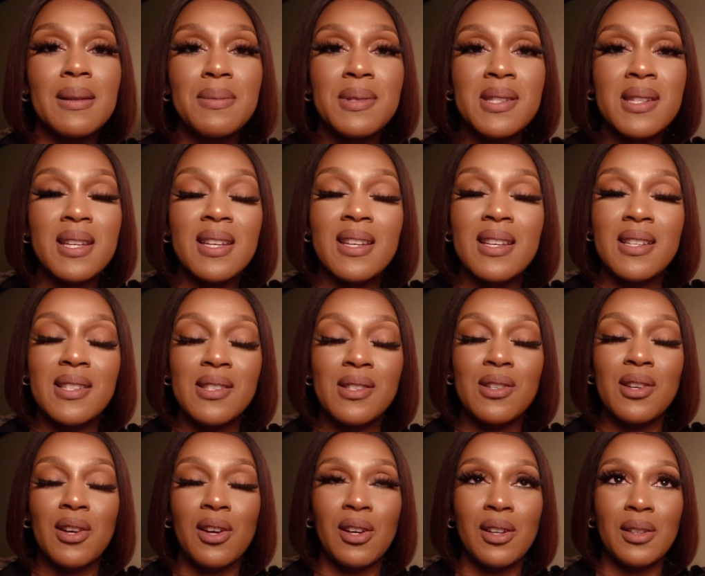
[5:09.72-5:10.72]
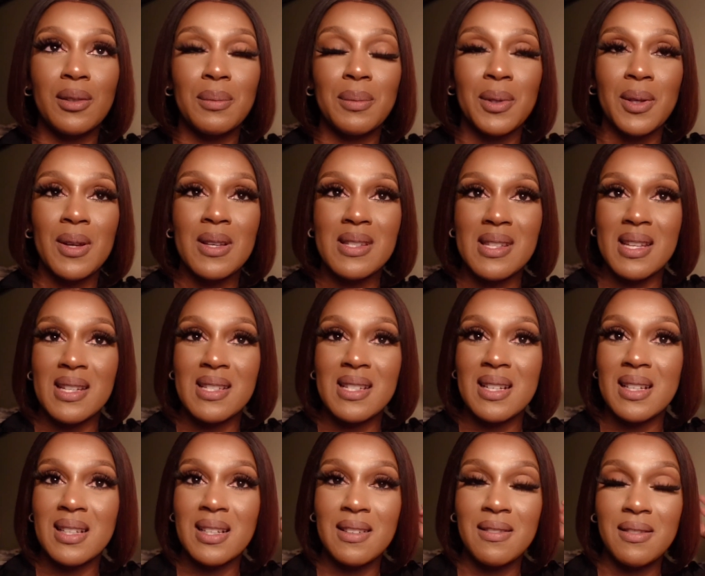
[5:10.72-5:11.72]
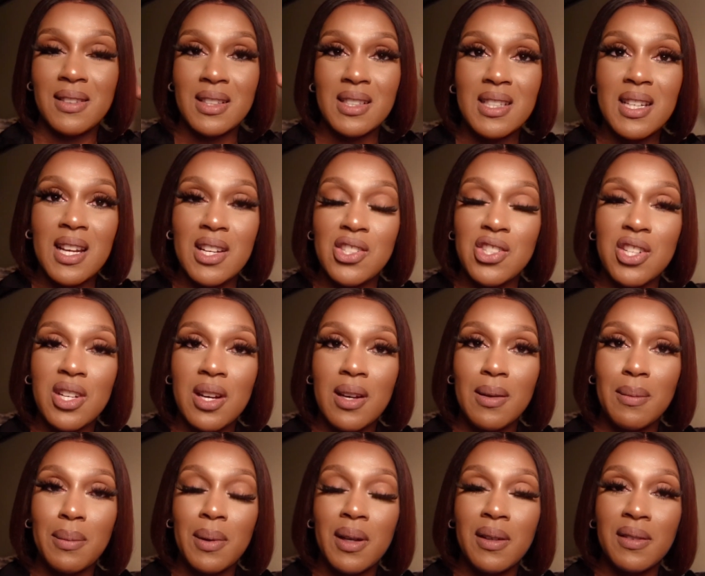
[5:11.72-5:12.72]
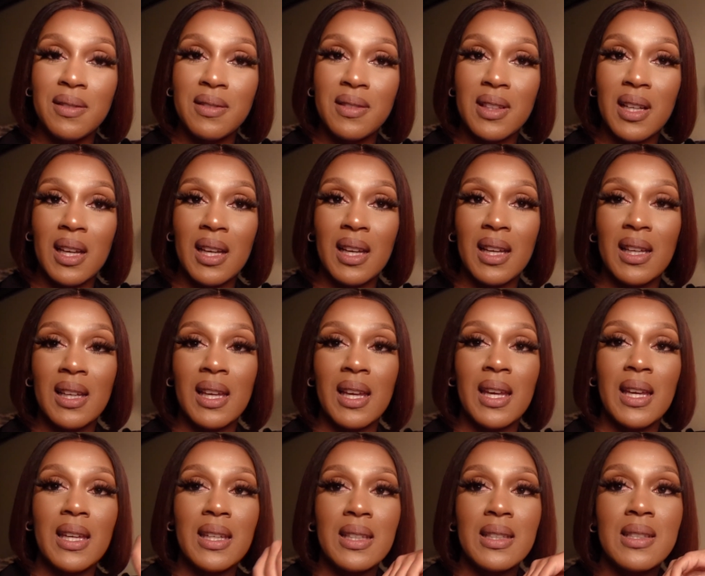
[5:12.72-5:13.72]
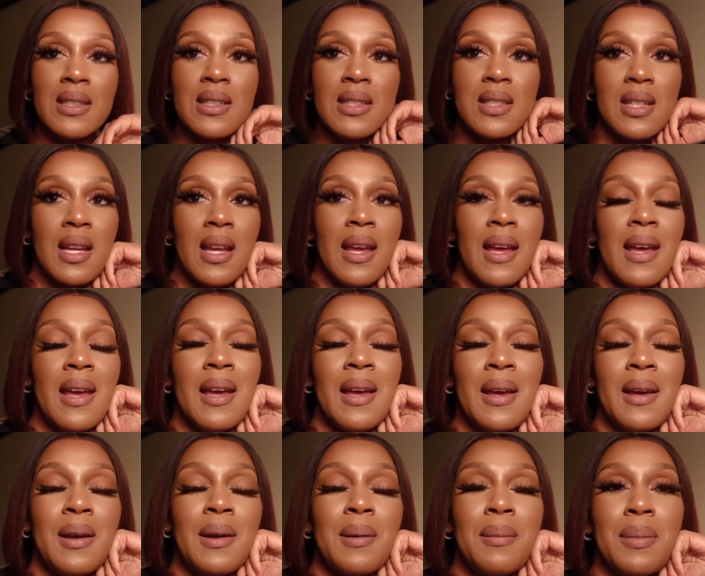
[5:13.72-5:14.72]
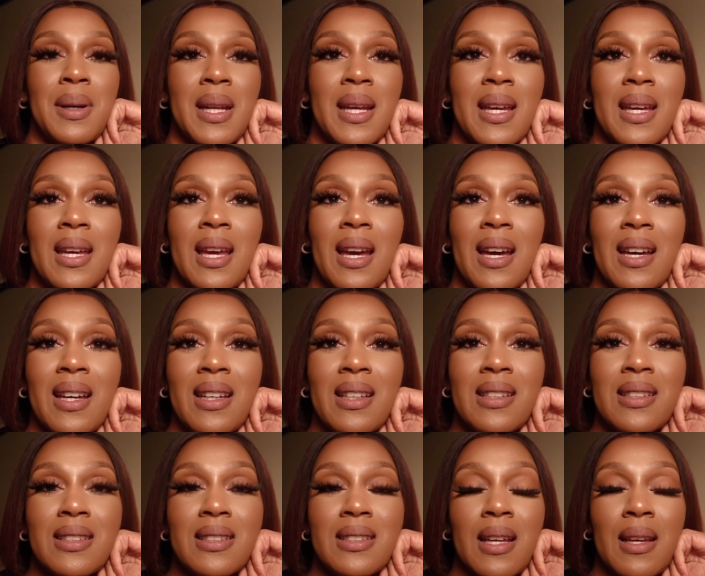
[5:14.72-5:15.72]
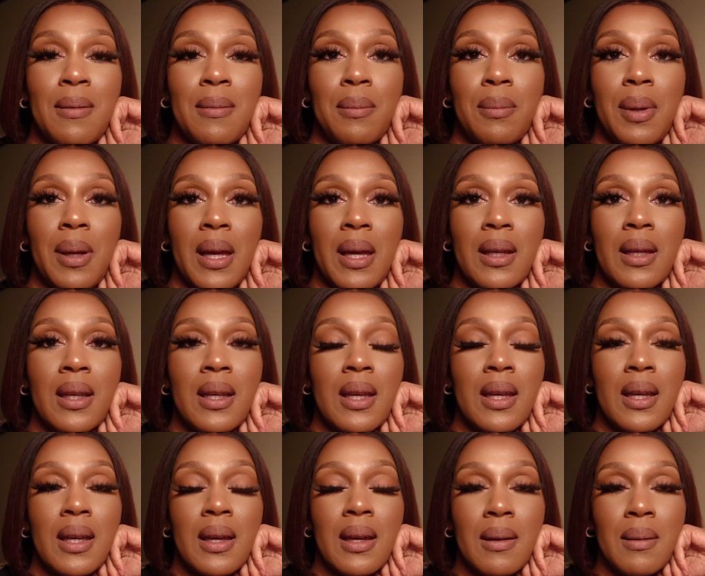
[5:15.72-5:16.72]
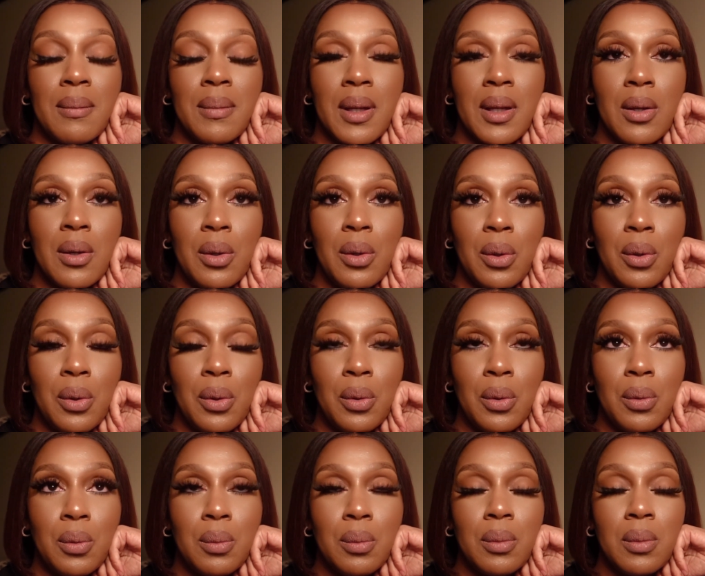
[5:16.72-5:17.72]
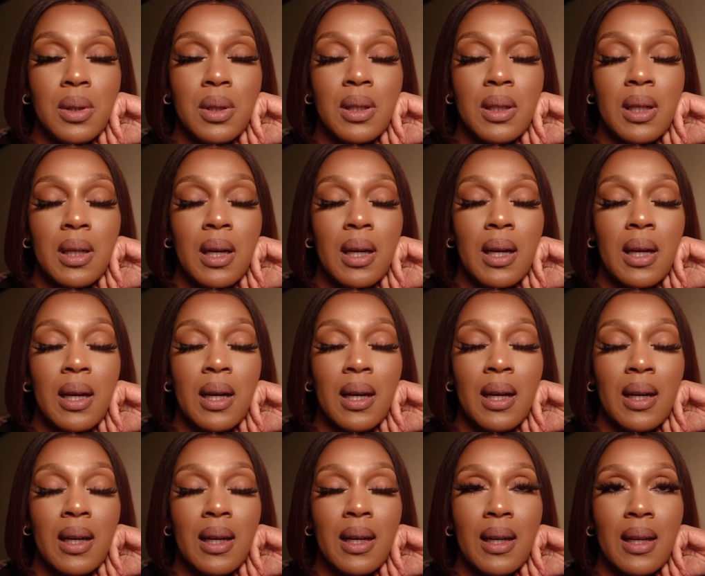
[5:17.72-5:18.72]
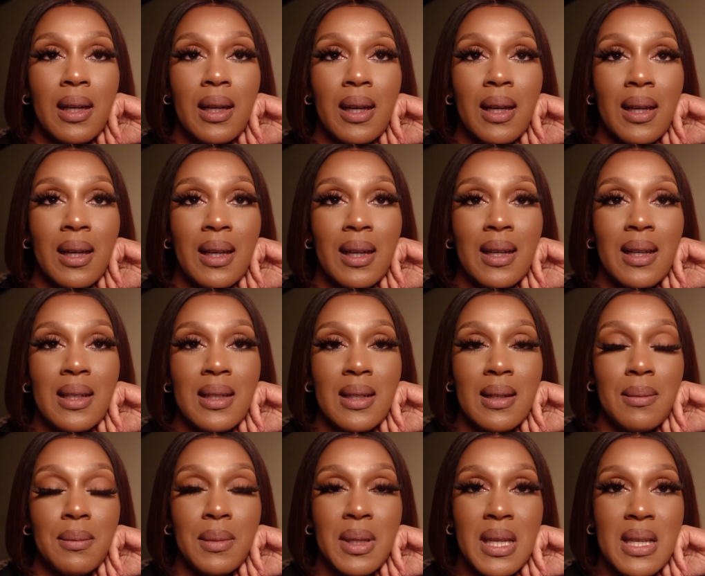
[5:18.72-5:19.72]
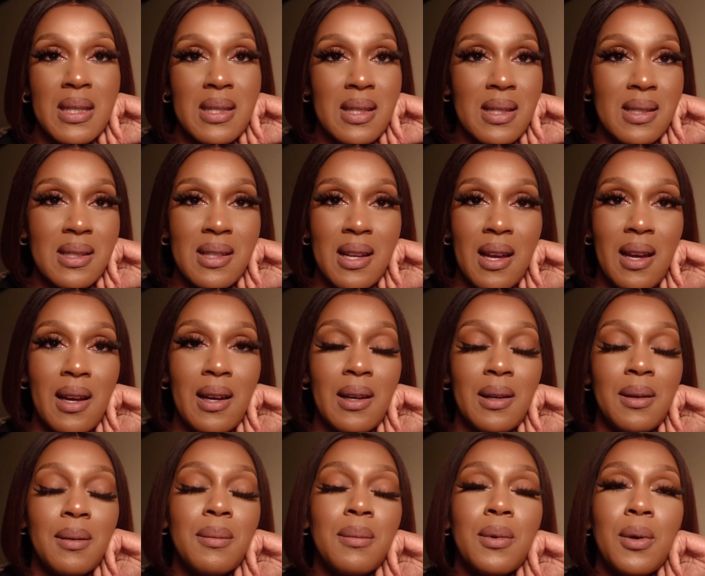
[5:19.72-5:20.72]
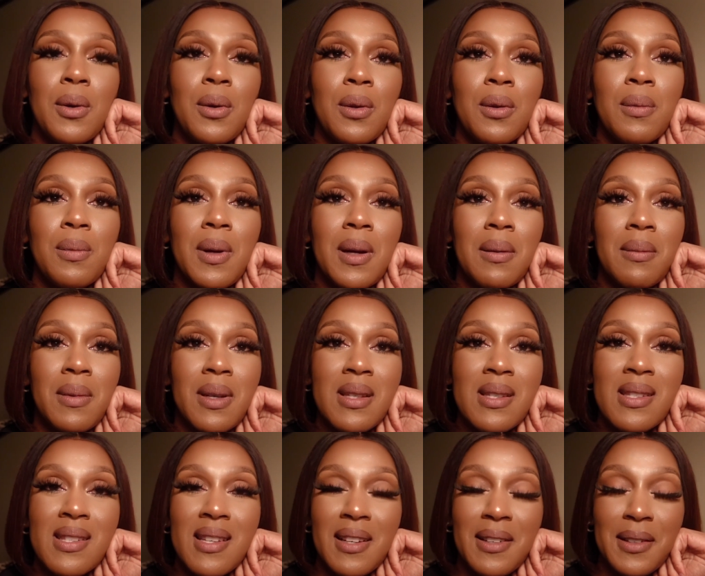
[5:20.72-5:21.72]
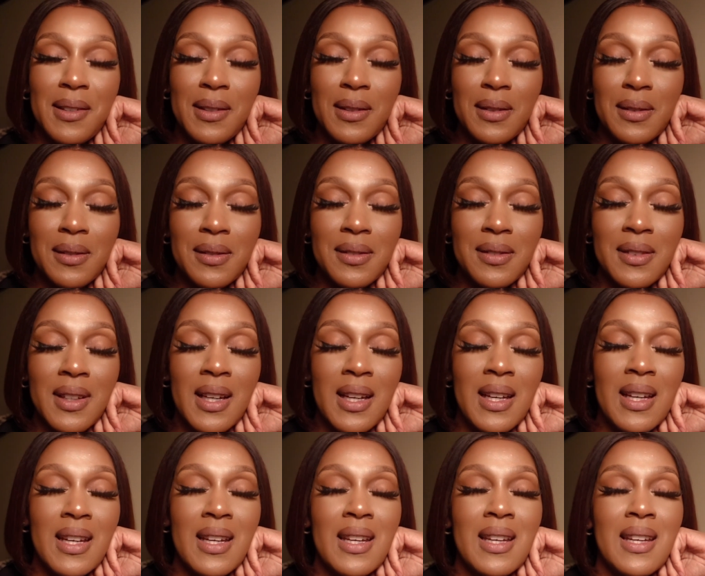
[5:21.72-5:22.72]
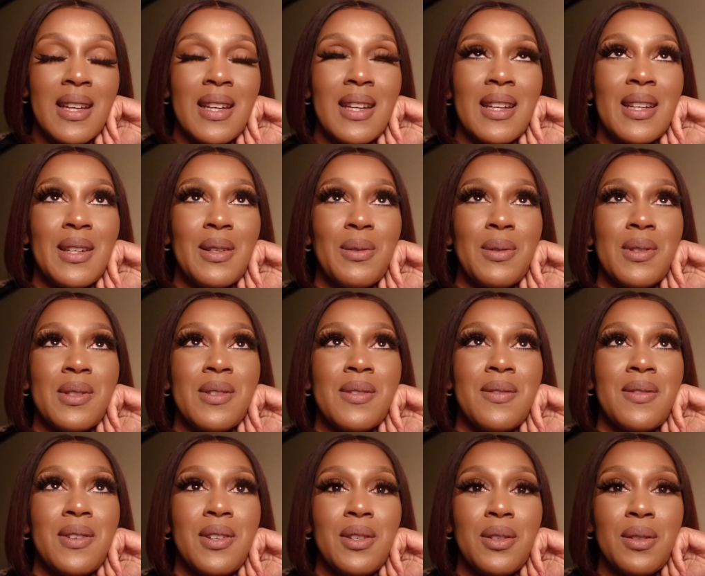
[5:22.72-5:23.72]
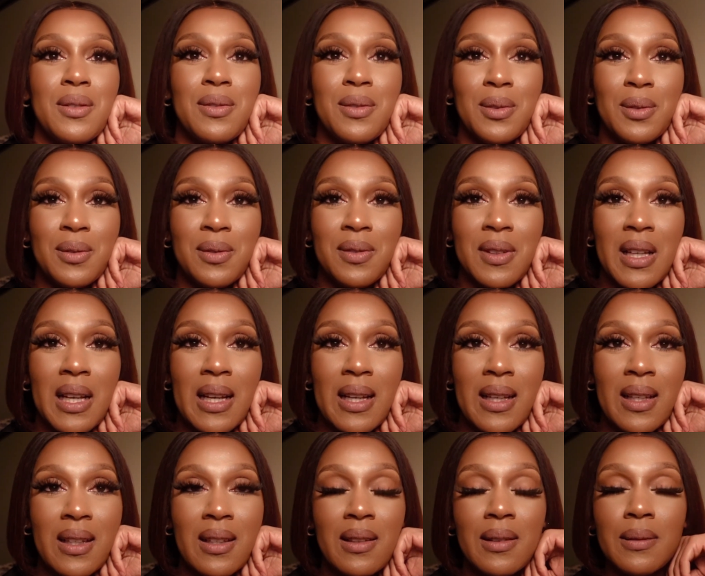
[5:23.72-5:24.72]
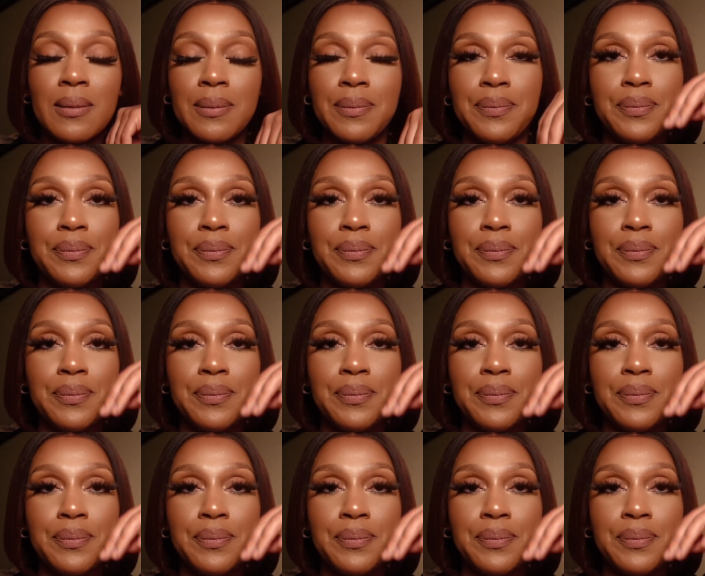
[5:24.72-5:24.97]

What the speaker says: lipstick is gone because I didn't even touch it up after I ate. But hey guys, I'm back home. I had an amazing time all by myself. It was very fulfilling.